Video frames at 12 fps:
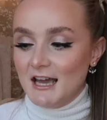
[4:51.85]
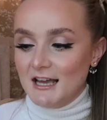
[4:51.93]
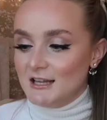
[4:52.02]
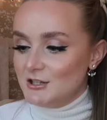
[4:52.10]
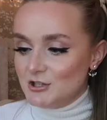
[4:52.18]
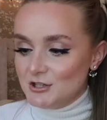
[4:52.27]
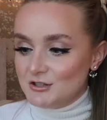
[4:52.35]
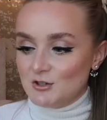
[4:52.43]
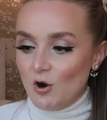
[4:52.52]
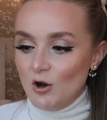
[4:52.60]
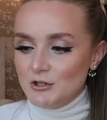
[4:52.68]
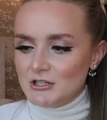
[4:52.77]
It's just
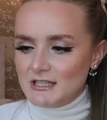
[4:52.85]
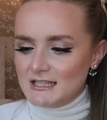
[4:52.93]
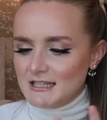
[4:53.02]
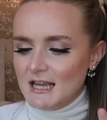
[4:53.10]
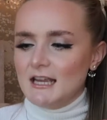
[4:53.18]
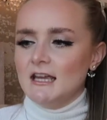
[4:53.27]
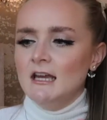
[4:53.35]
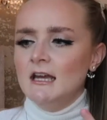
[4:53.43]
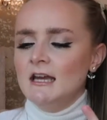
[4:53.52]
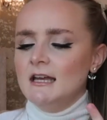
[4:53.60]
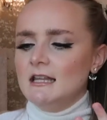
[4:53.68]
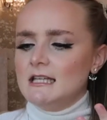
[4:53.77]
gorgeous. It's like
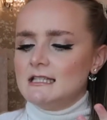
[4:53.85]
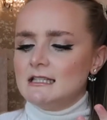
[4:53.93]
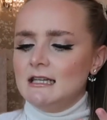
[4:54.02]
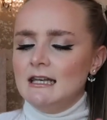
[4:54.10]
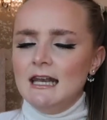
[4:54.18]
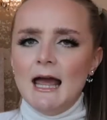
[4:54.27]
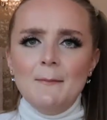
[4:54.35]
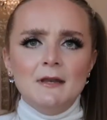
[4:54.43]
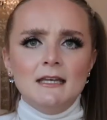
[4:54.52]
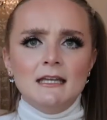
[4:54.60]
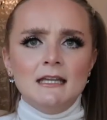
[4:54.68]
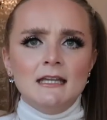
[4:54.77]
this
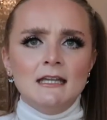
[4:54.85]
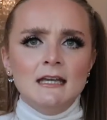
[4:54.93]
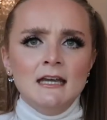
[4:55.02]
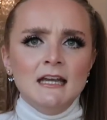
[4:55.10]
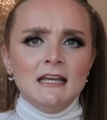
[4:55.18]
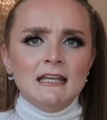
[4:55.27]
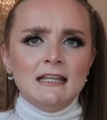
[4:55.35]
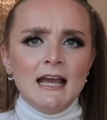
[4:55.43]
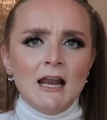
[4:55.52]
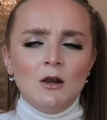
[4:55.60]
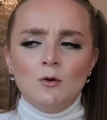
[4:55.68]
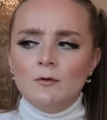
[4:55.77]
lemony,
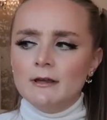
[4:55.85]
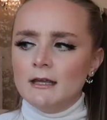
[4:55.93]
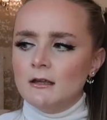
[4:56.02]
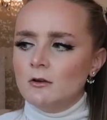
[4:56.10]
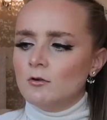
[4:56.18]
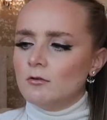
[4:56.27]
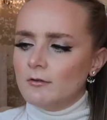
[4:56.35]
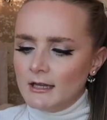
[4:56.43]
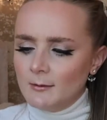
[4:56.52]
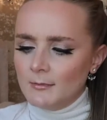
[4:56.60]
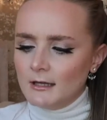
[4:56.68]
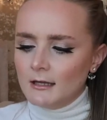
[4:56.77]
yellowy,
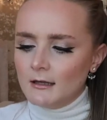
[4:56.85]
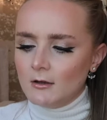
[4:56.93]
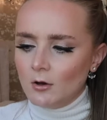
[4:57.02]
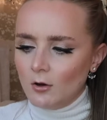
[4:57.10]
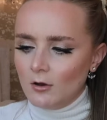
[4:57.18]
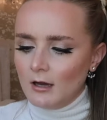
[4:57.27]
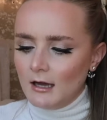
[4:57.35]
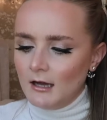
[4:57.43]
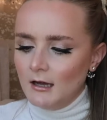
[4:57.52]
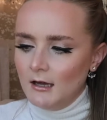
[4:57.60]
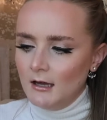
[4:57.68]
creamy colour.